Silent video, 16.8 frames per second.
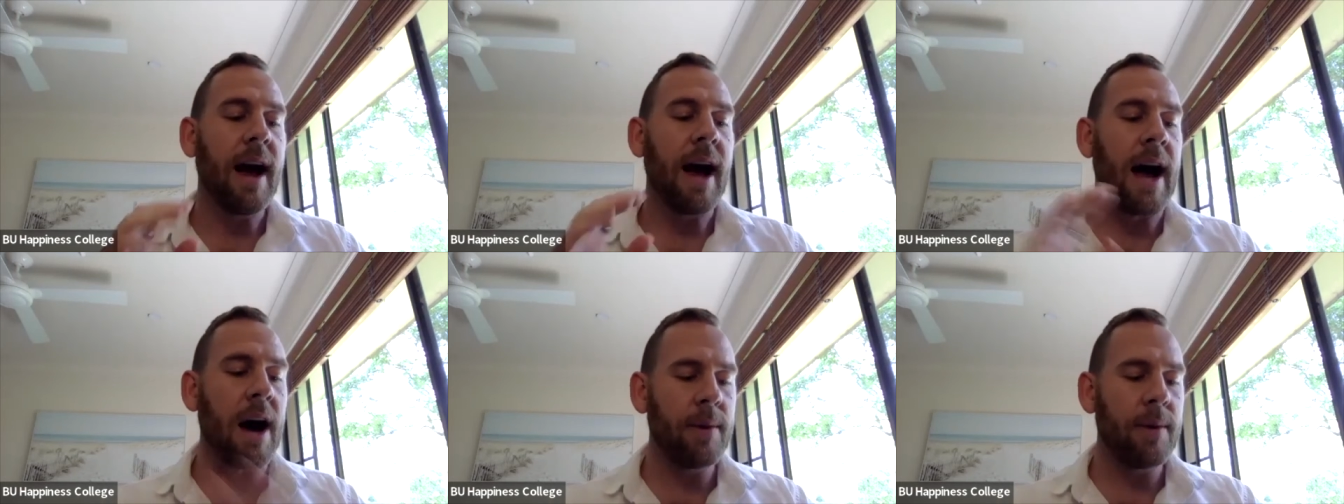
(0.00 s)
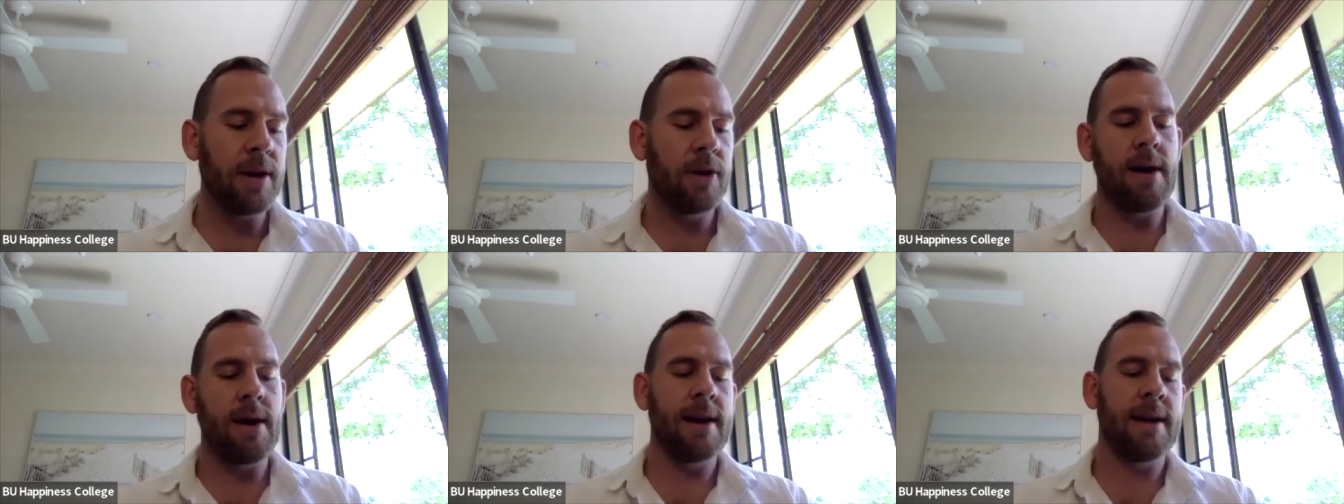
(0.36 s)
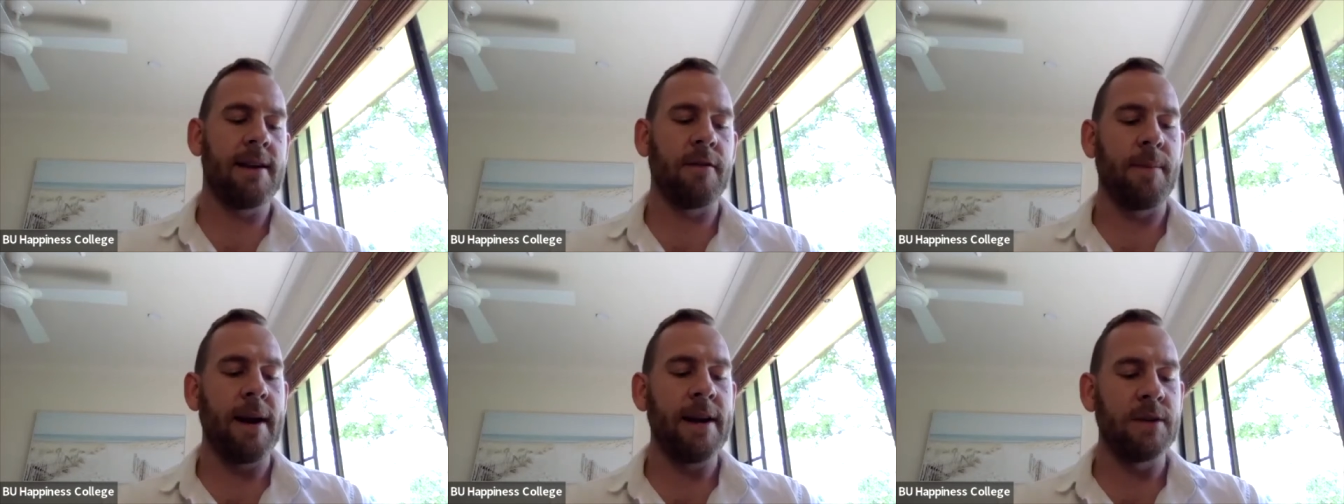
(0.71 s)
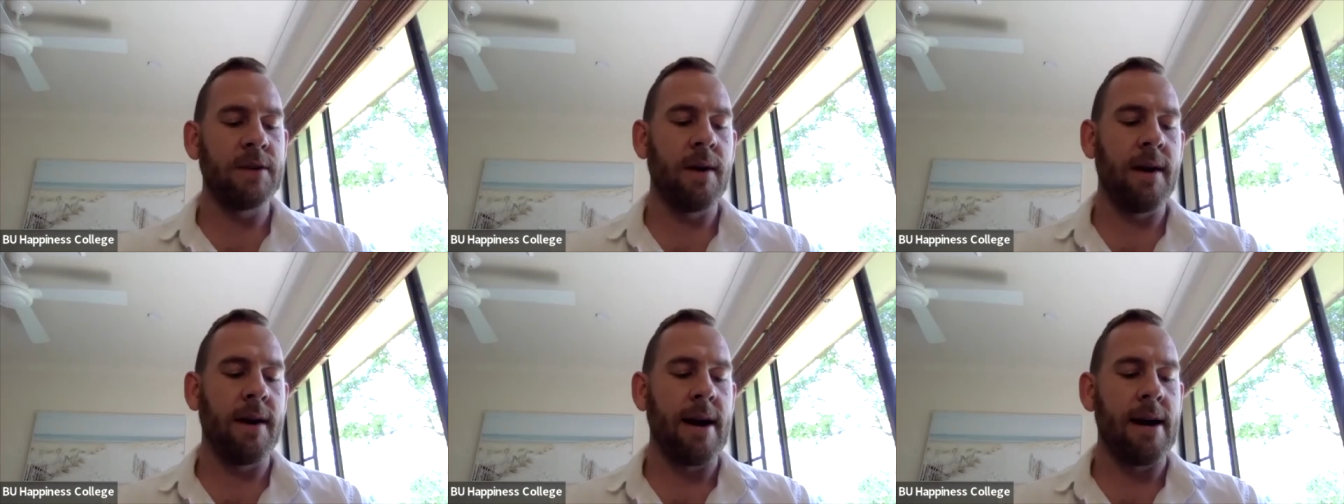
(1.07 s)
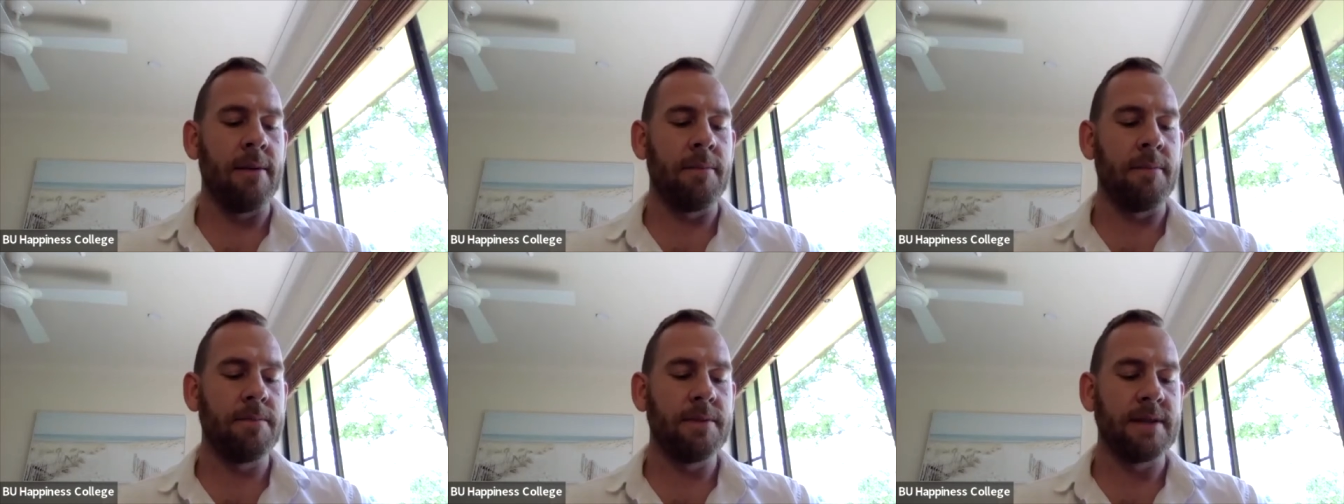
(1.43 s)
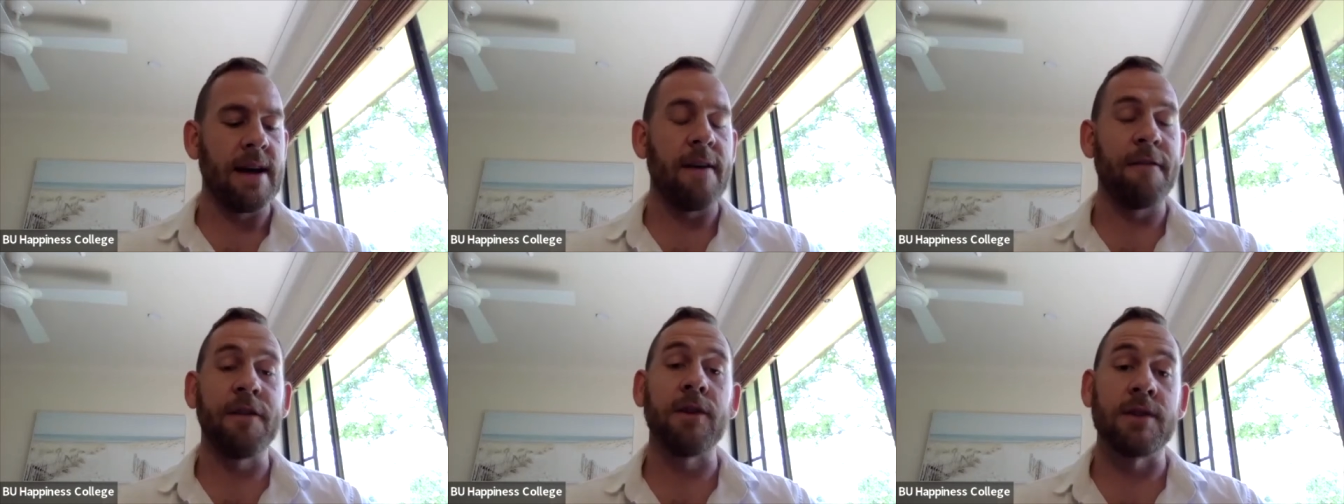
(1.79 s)
are we creating a space where our
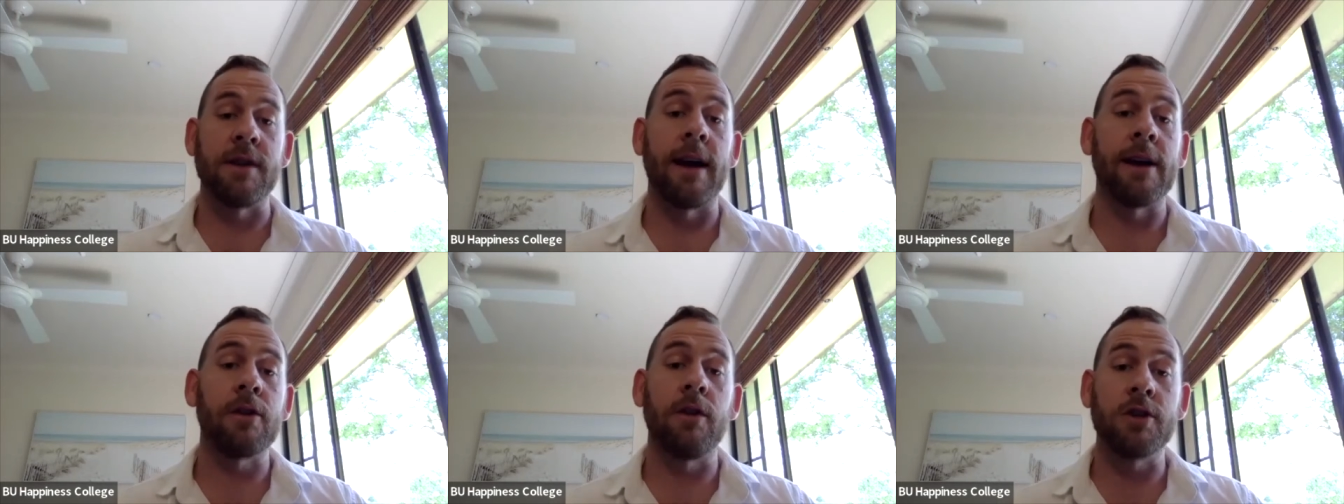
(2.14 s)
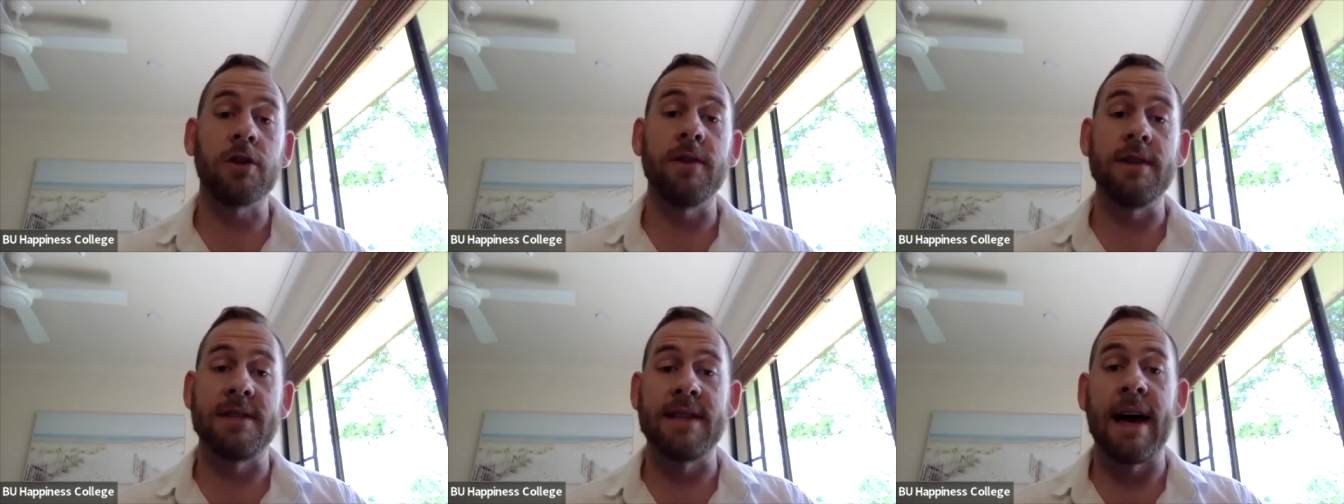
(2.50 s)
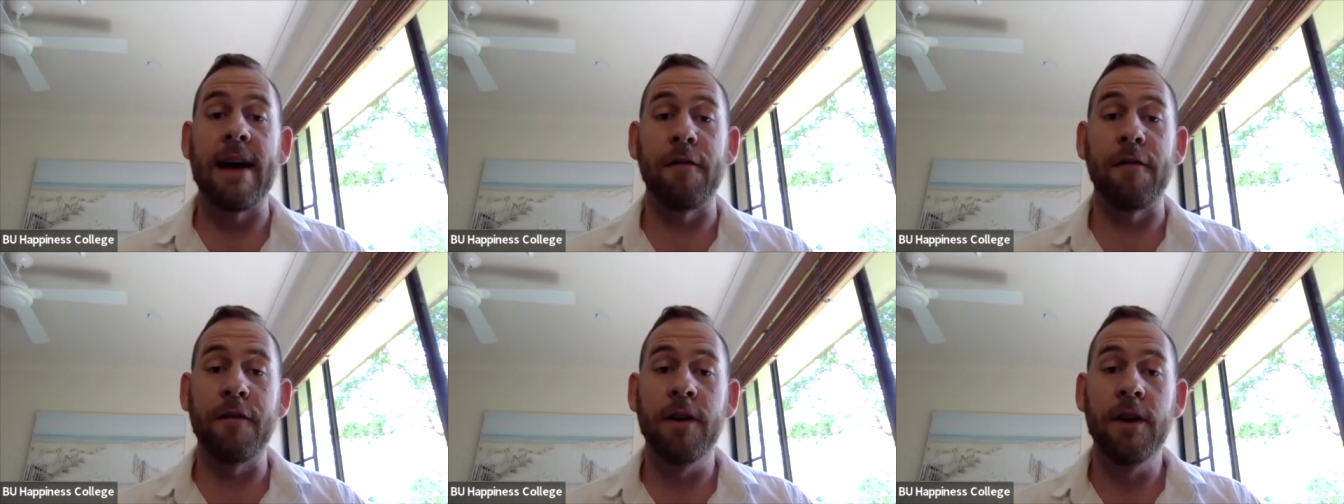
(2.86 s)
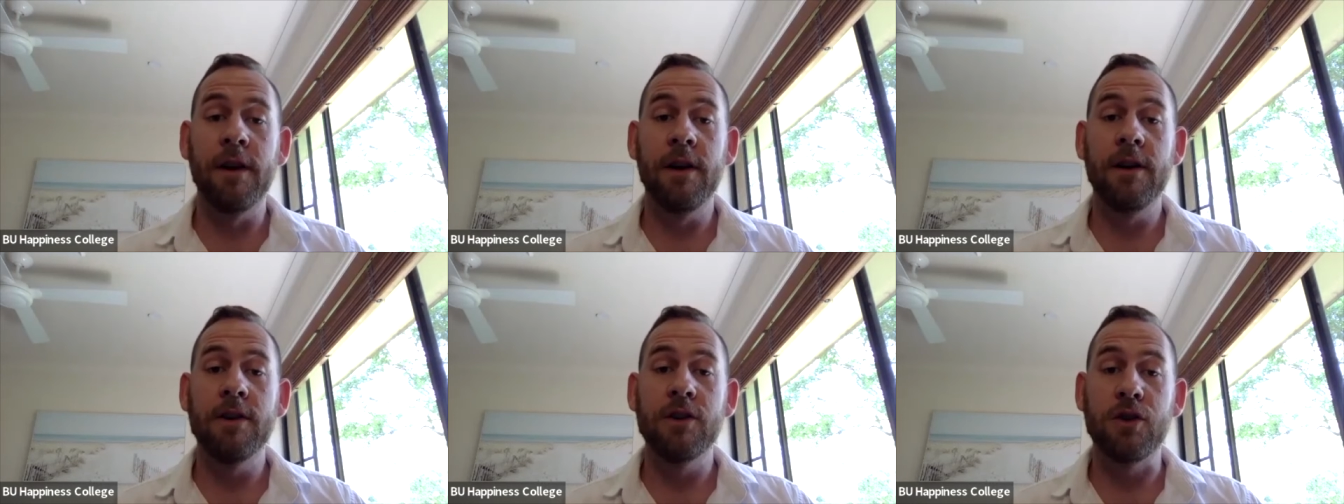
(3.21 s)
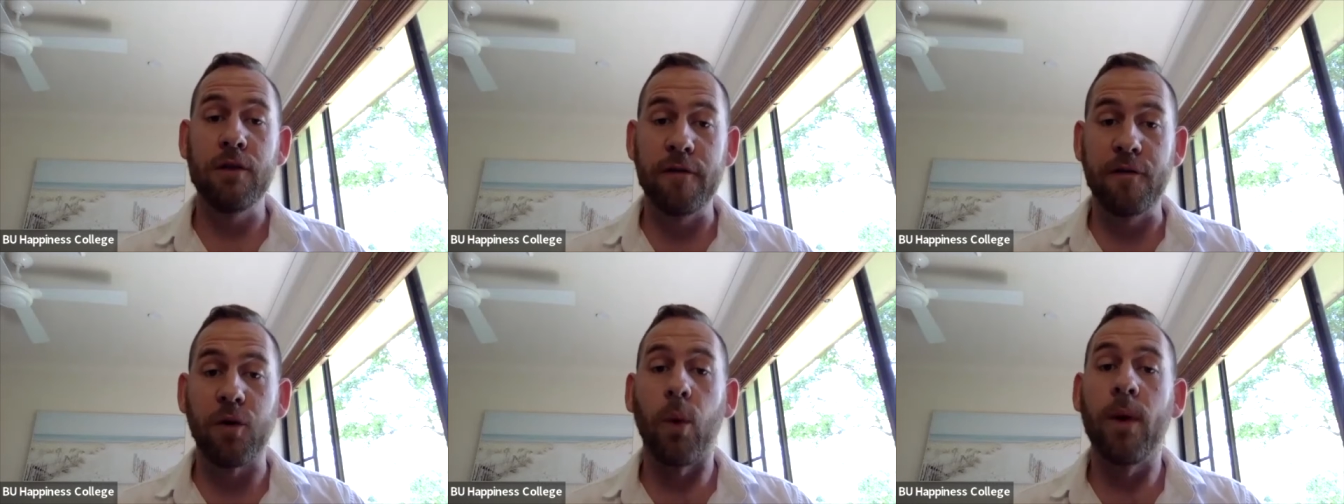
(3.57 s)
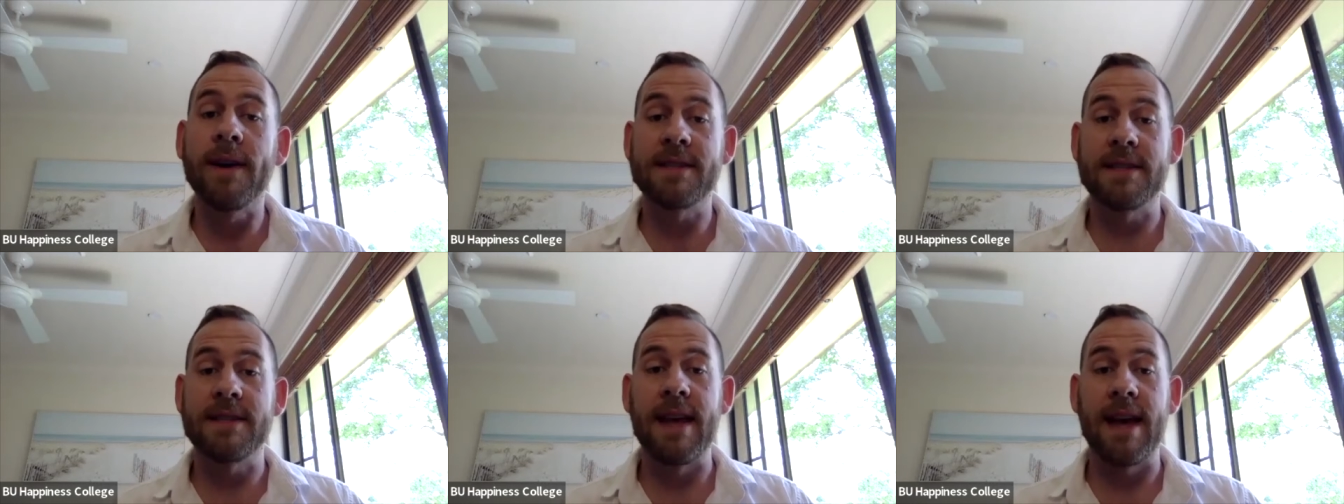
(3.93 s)
staff feel psychologically safe to
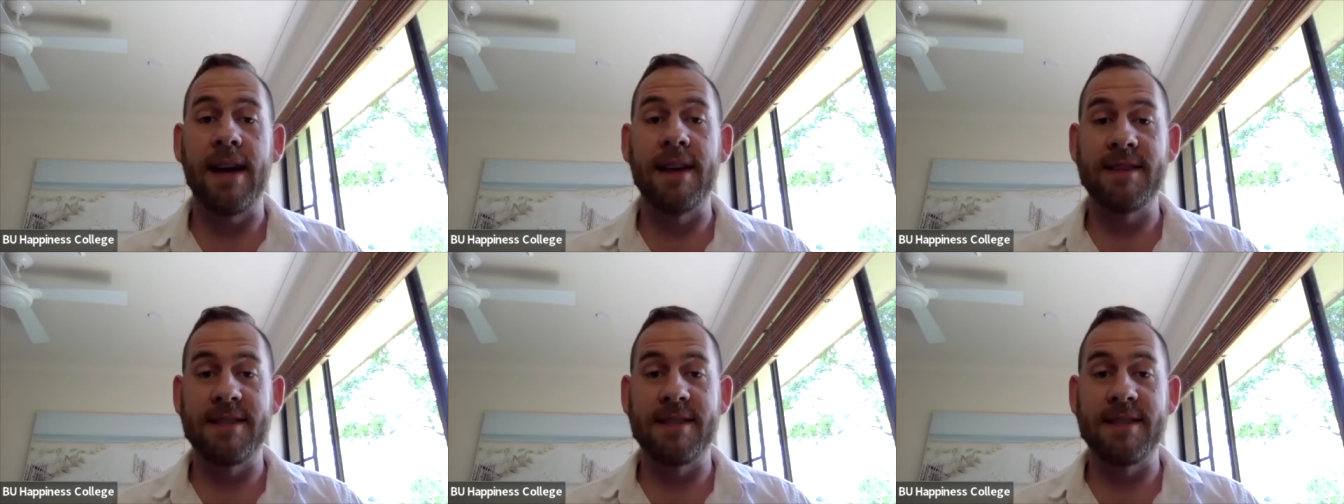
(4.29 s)
voice their mm.